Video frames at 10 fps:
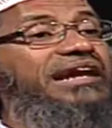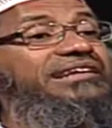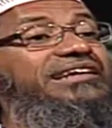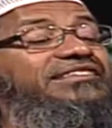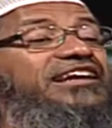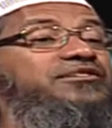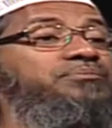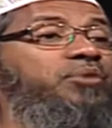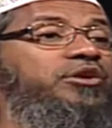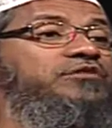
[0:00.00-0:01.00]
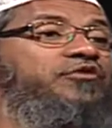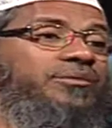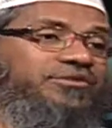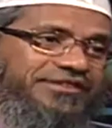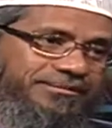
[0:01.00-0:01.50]
criteria. That's important
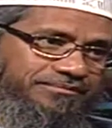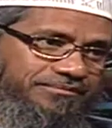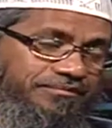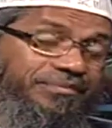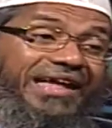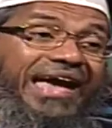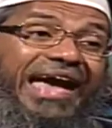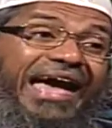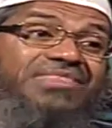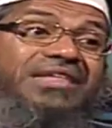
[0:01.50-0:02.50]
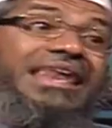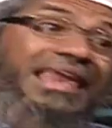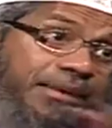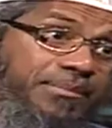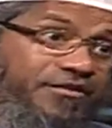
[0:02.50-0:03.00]
for a Muslim. As a
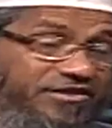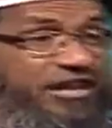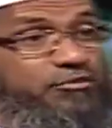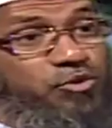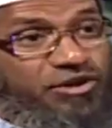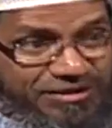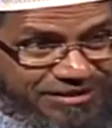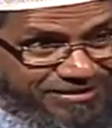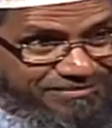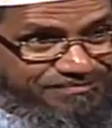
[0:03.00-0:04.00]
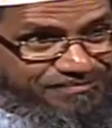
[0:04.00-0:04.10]
label, which I spoke earlier,